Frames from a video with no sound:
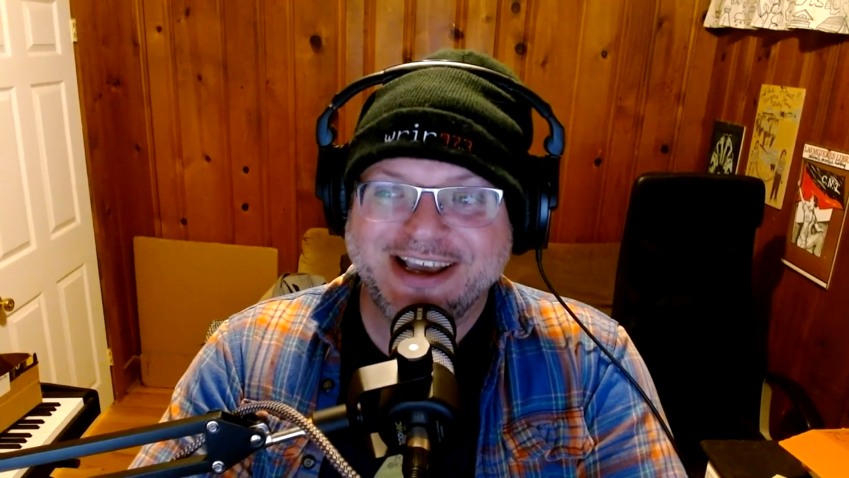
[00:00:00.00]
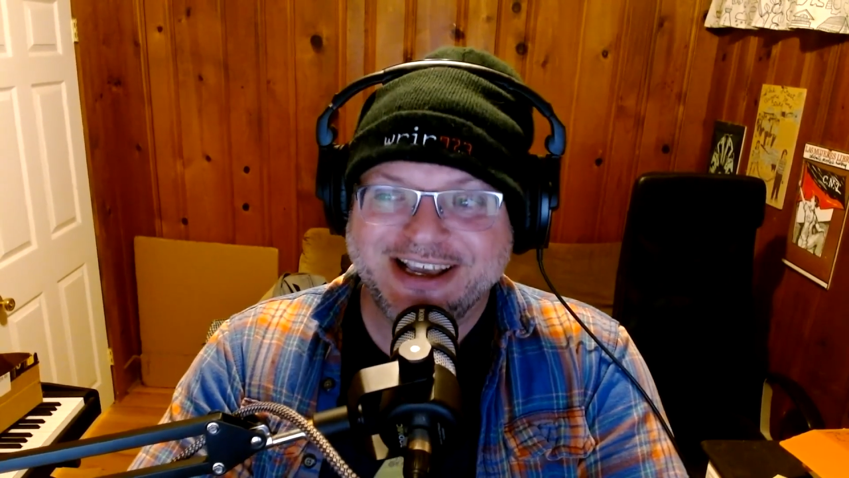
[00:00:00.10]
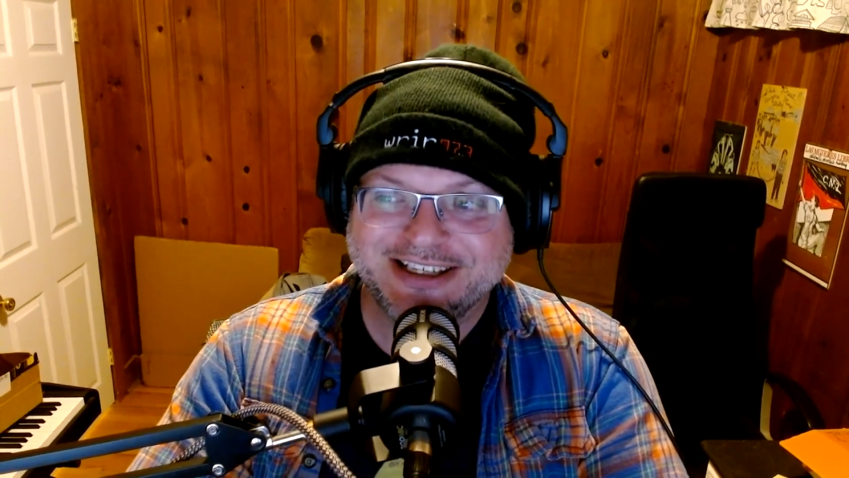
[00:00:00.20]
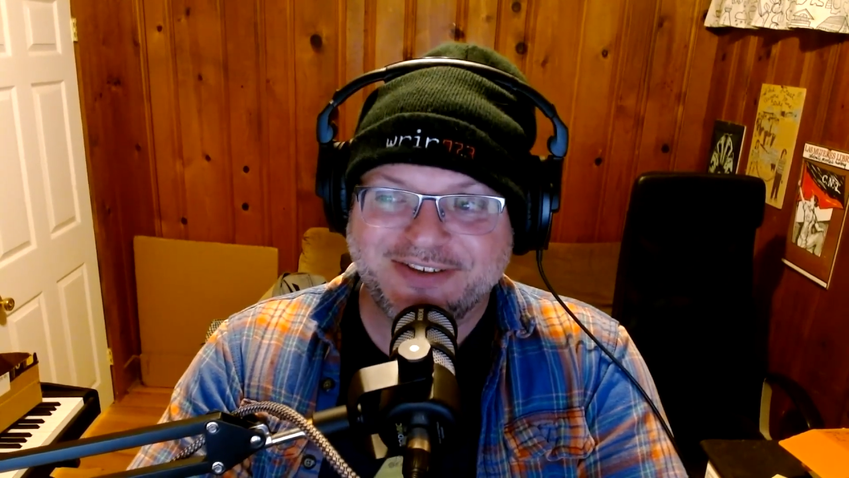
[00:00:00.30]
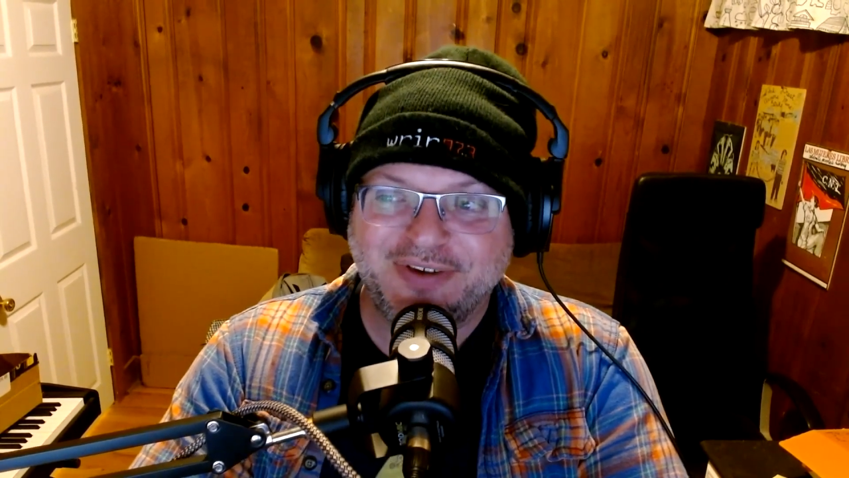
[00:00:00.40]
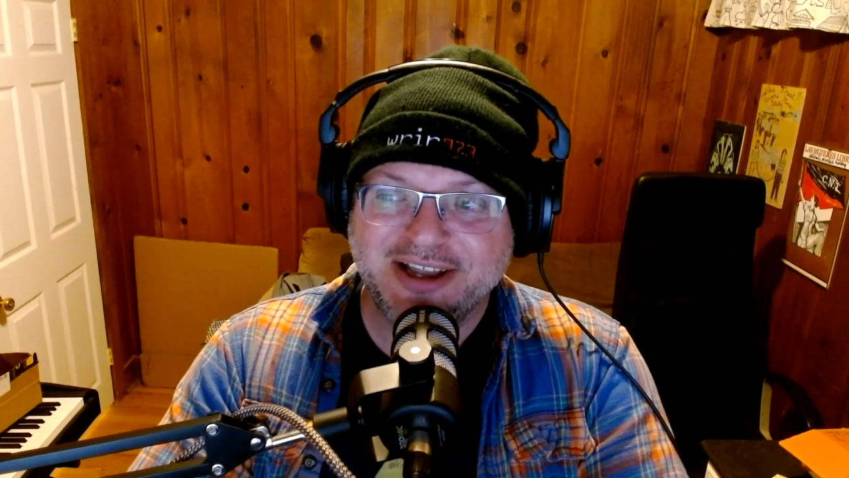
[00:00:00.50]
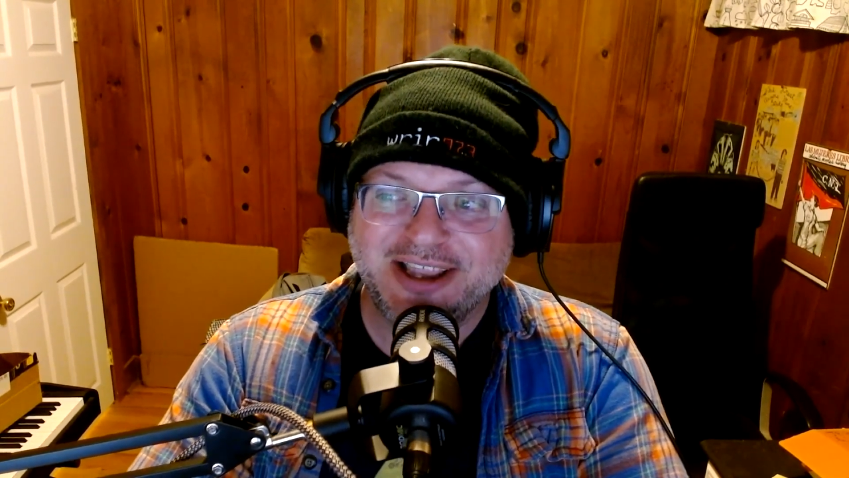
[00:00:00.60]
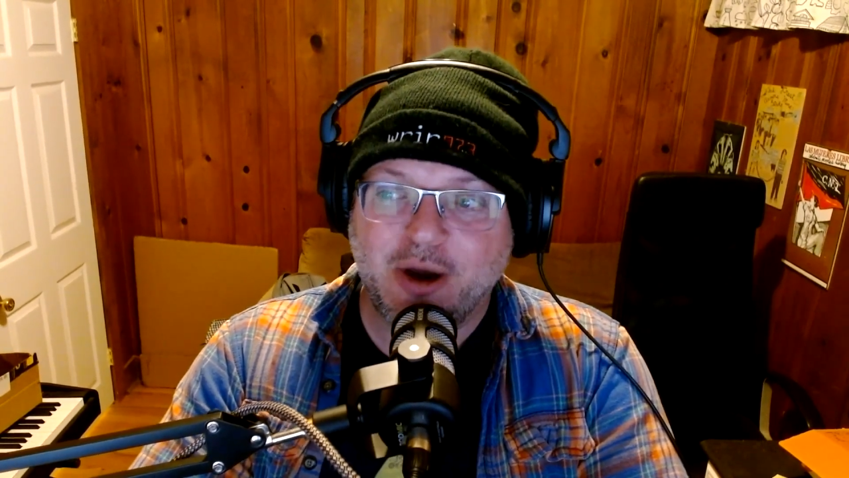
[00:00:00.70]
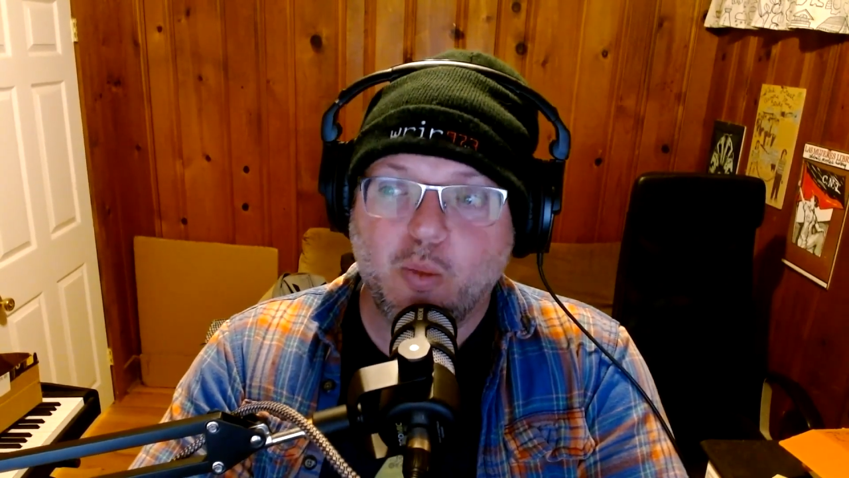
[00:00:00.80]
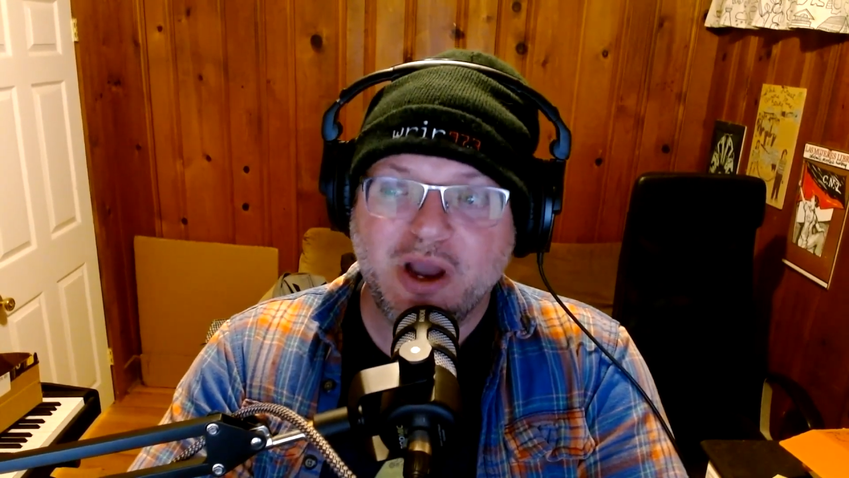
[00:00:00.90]
is to find
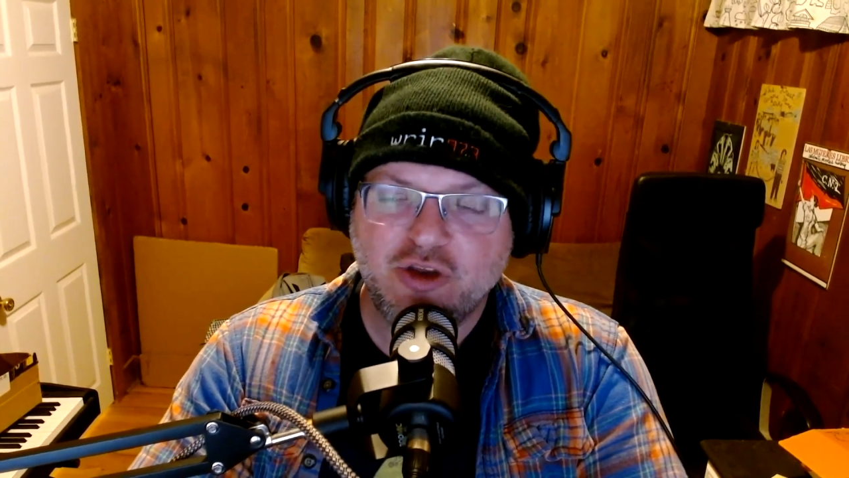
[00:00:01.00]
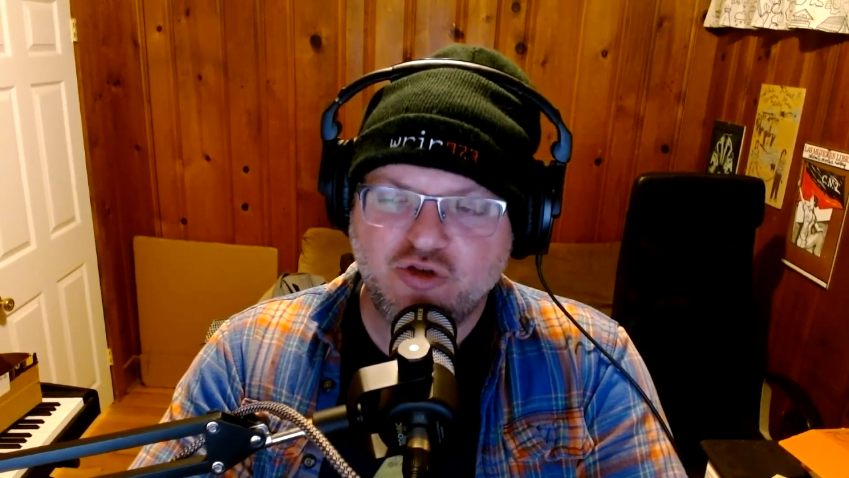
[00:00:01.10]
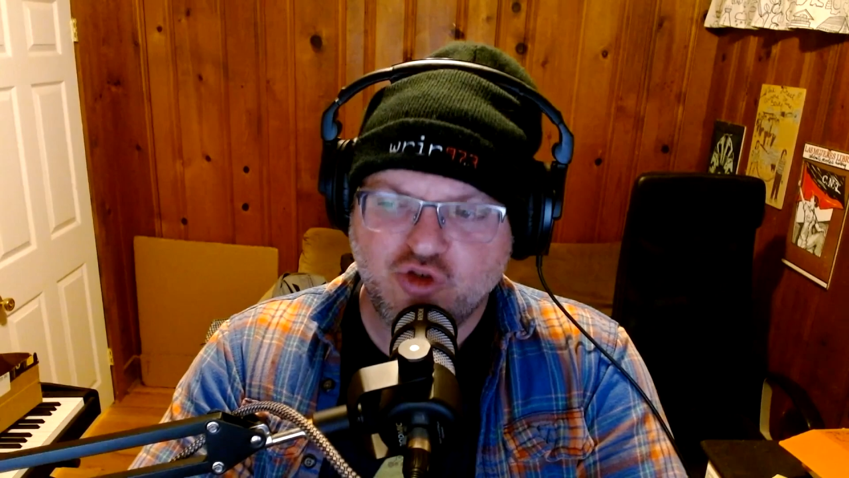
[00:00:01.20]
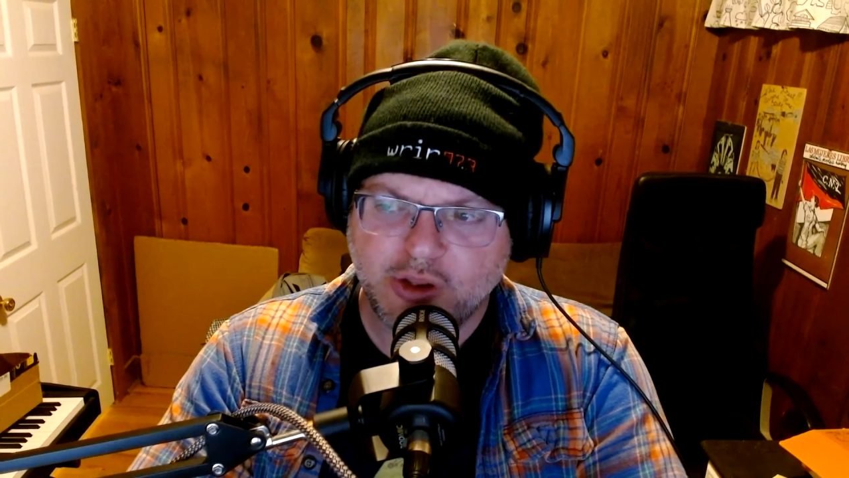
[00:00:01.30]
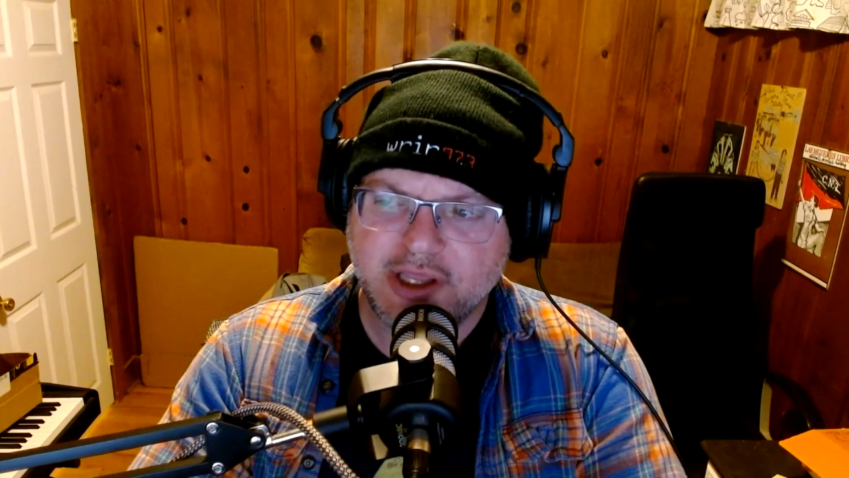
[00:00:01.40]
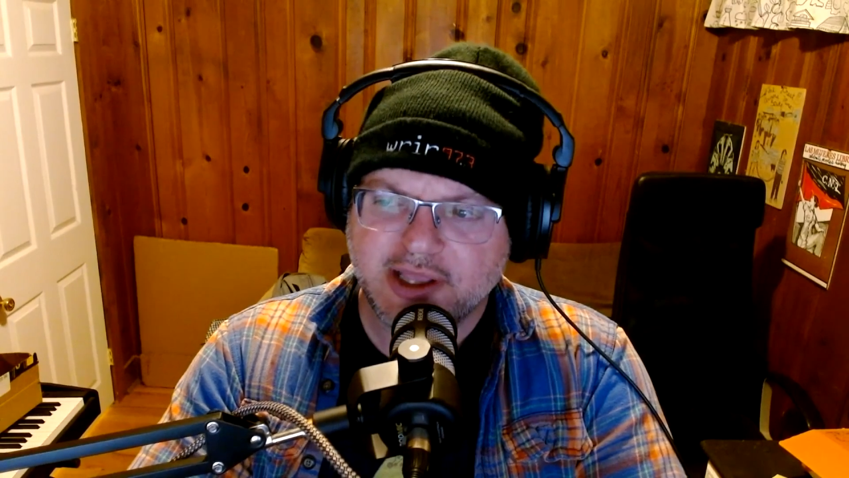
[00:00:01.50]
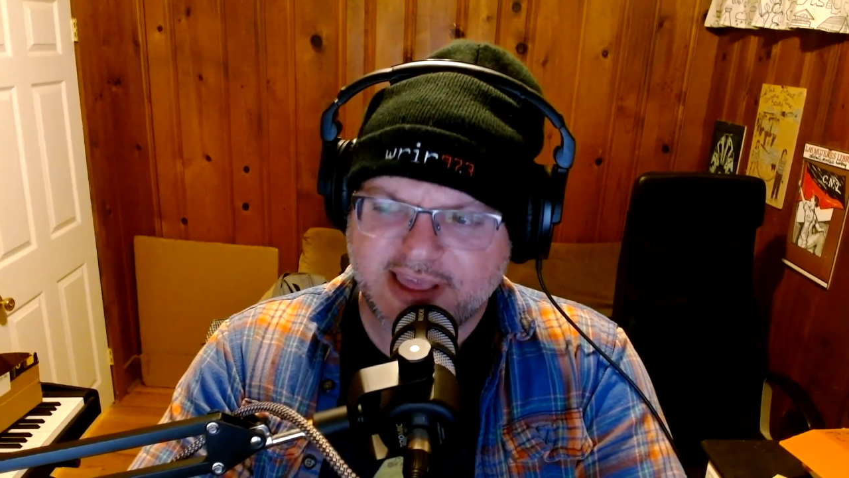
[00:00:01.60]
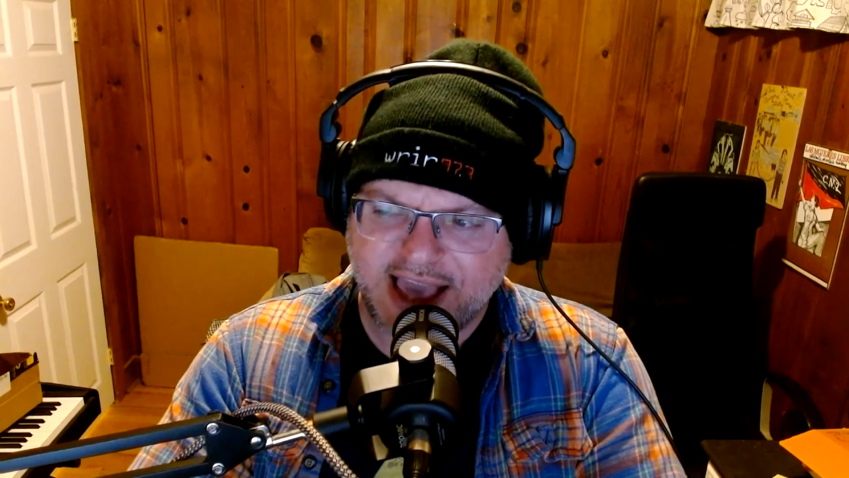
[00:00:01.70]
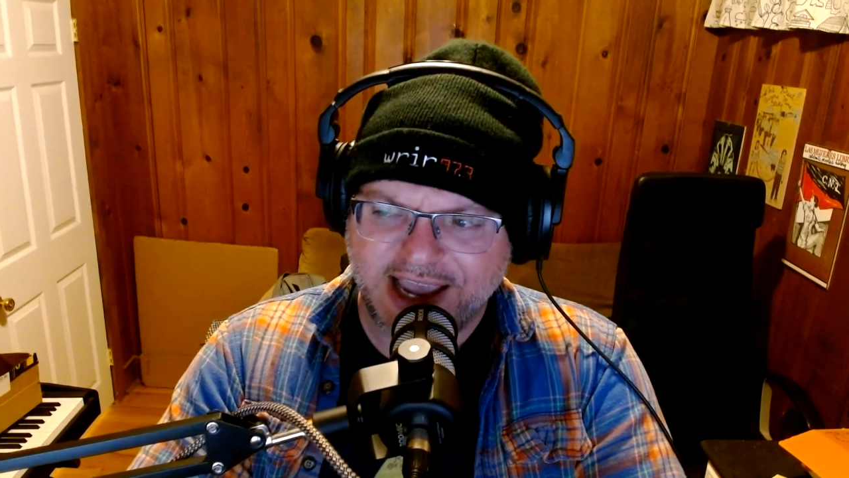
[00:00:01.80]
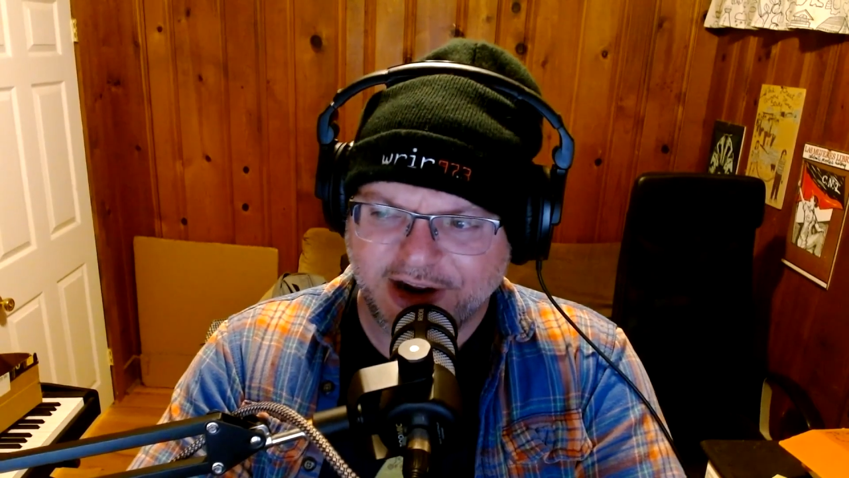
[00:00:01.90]
out what you truly
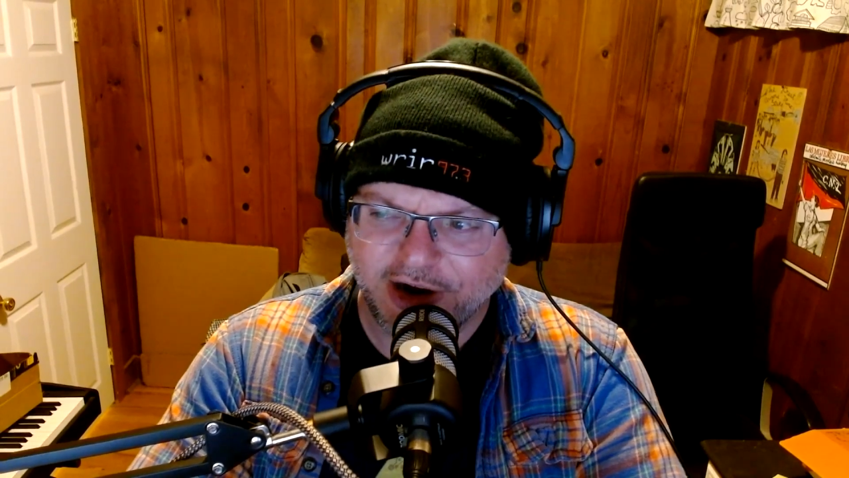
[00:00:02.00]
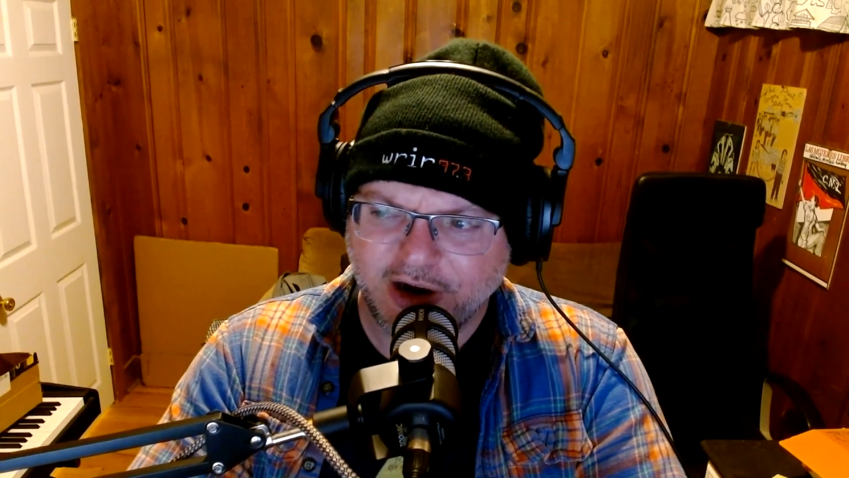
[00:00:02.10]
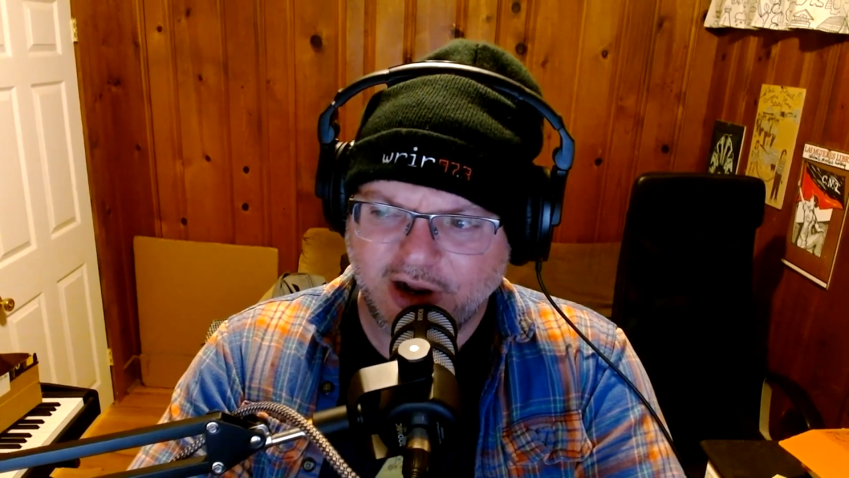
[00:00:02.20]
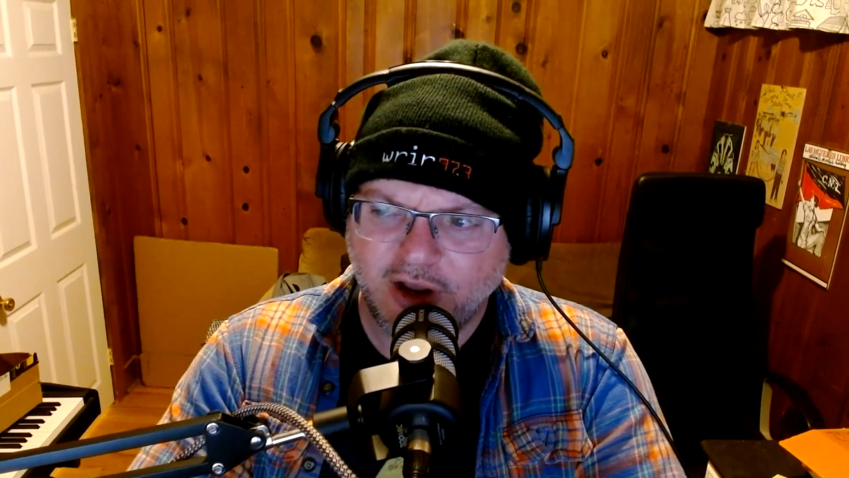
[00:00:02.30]
desire.